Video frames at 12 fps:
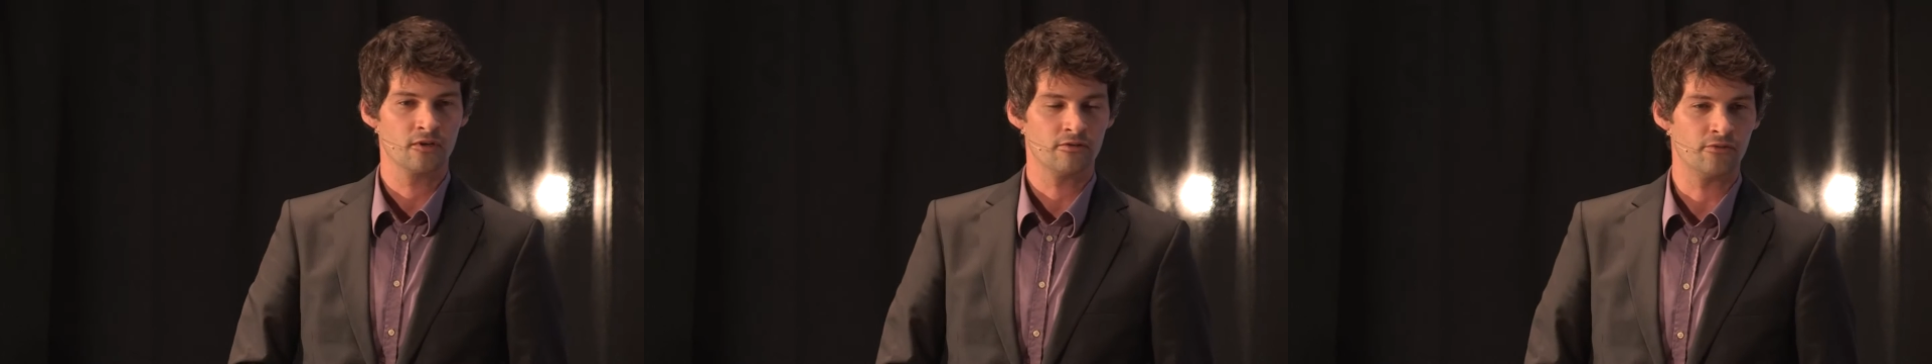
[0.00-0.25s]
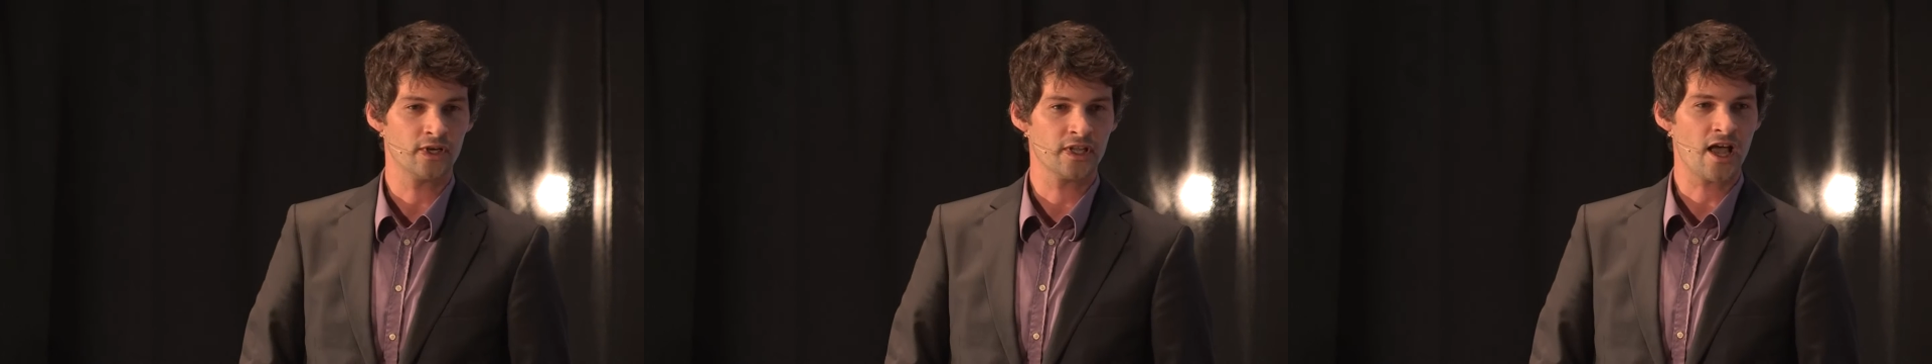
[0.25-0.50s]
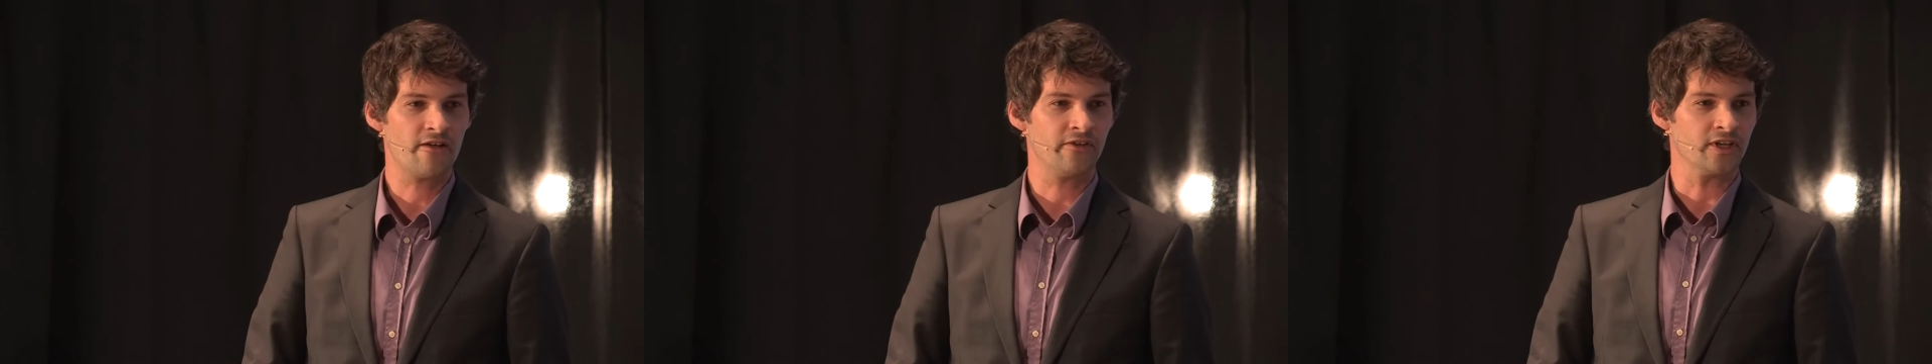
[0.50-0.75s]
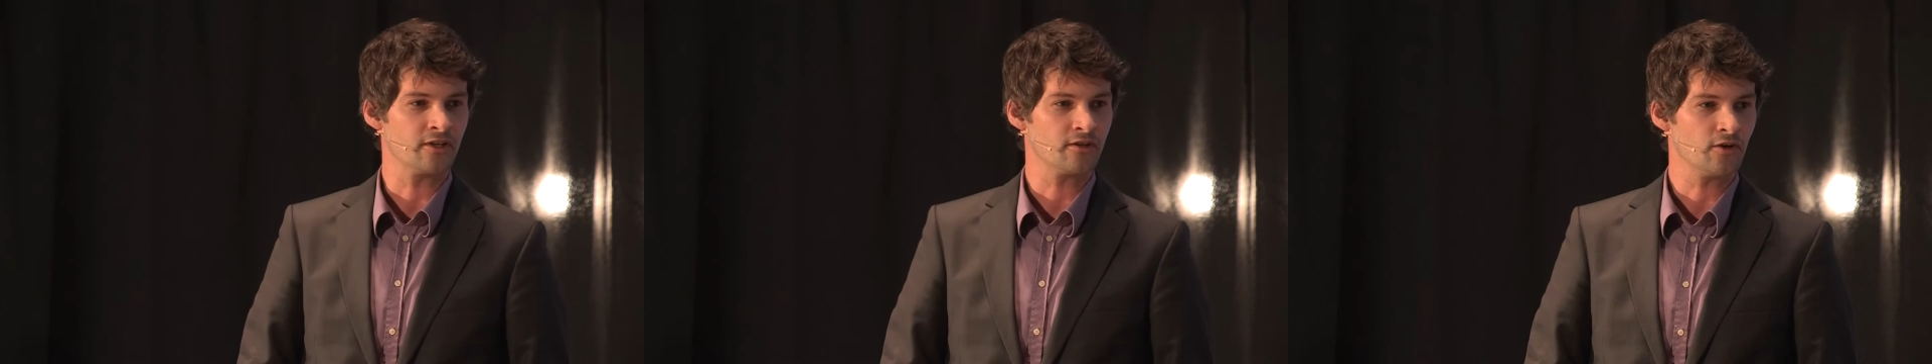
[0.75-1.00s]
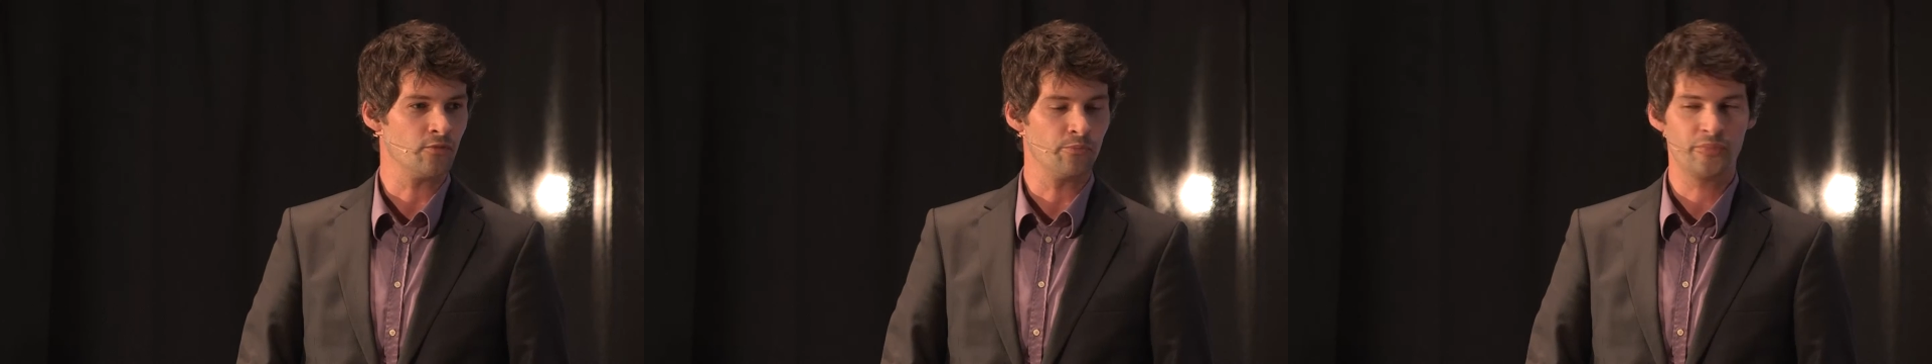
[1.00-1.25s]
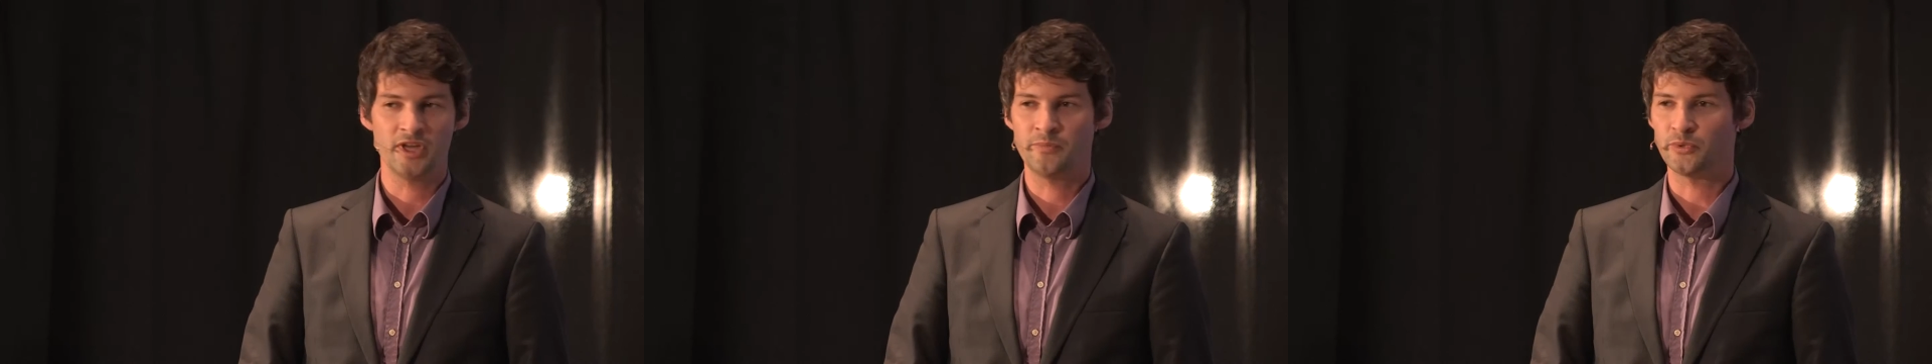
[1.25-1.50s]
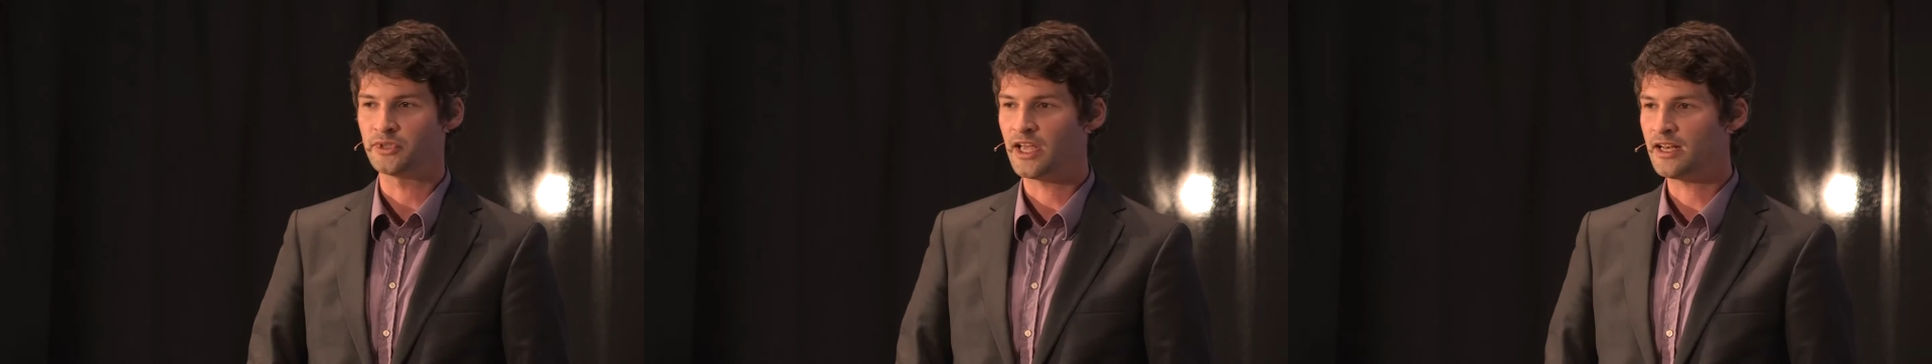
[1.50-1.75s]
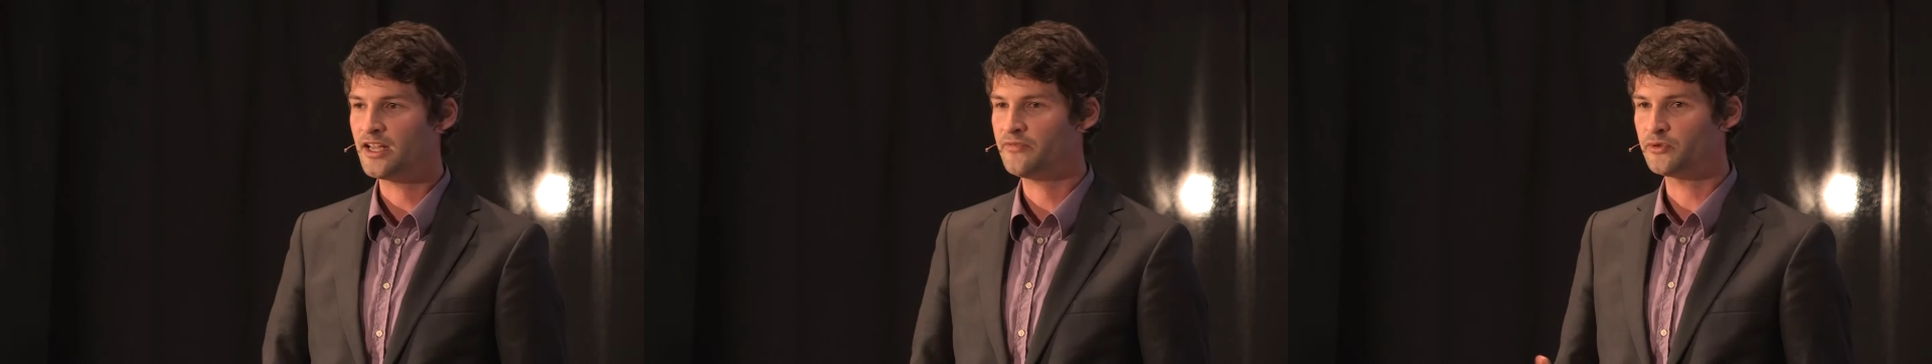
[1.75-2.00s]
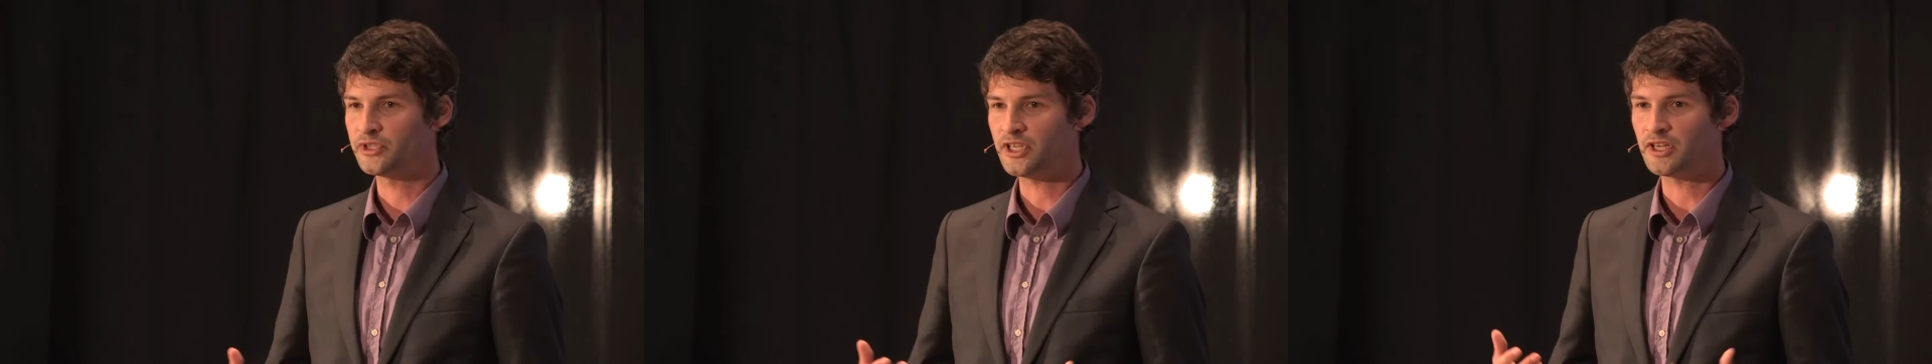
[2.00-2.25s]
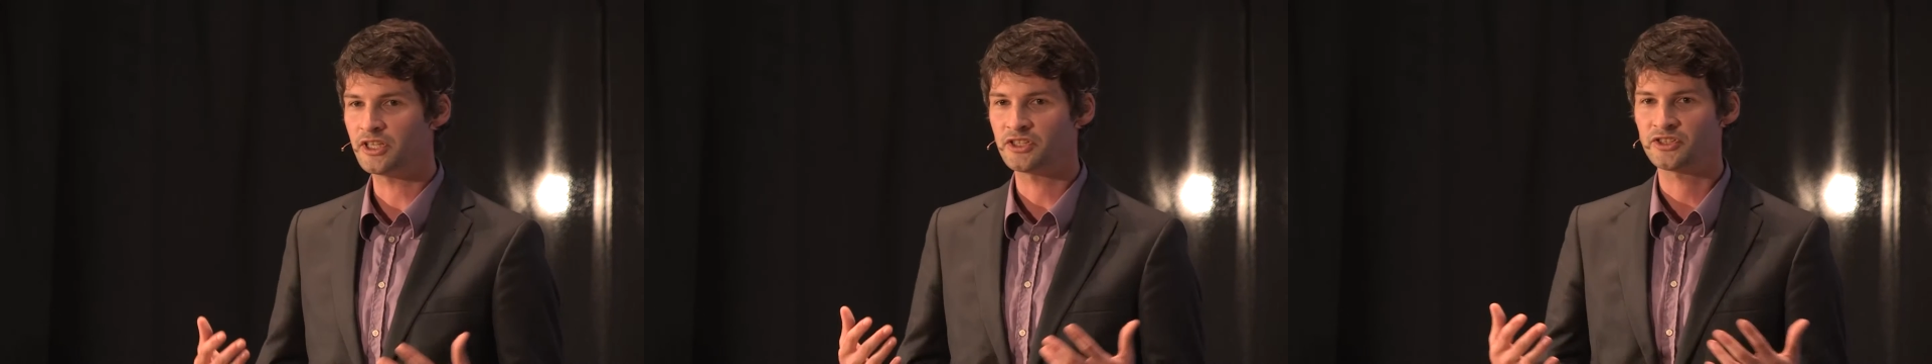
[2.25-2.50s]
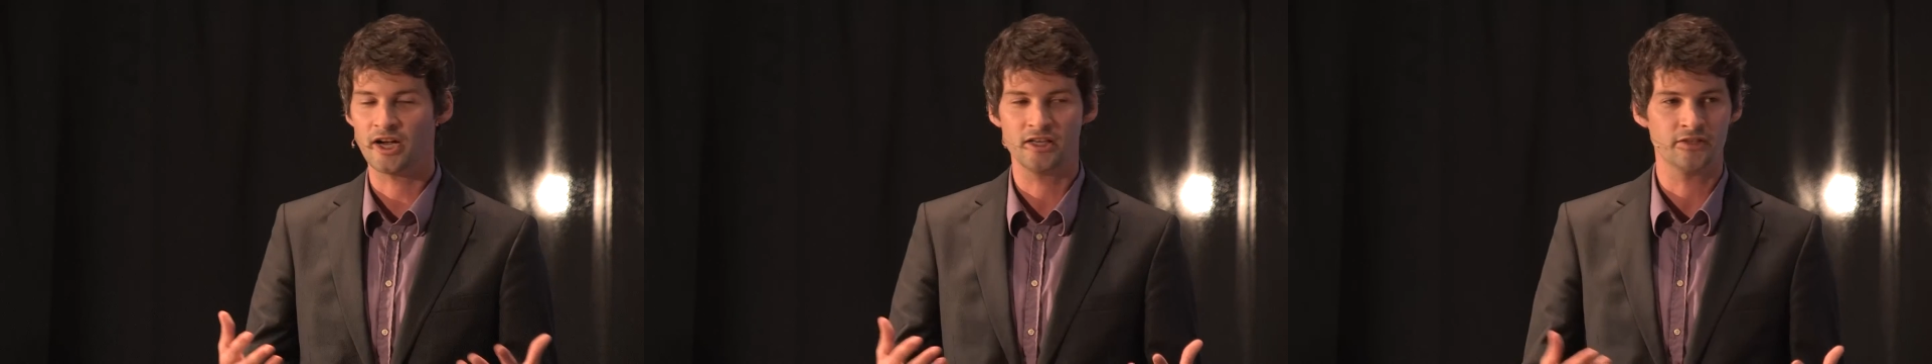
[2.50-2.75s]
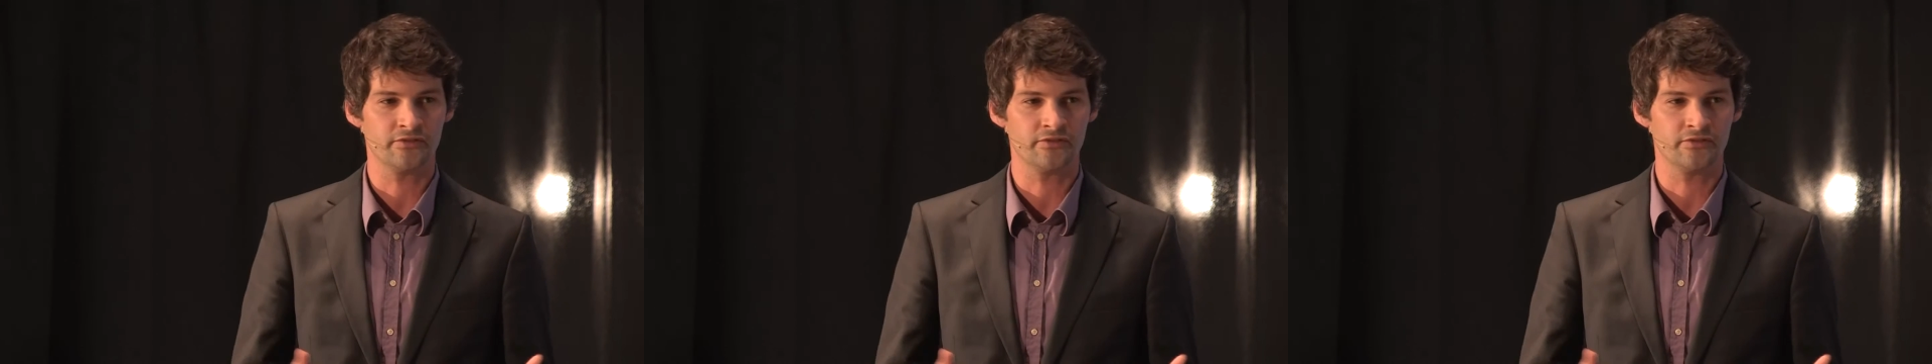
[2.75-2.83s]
run havoc on people that live on the other side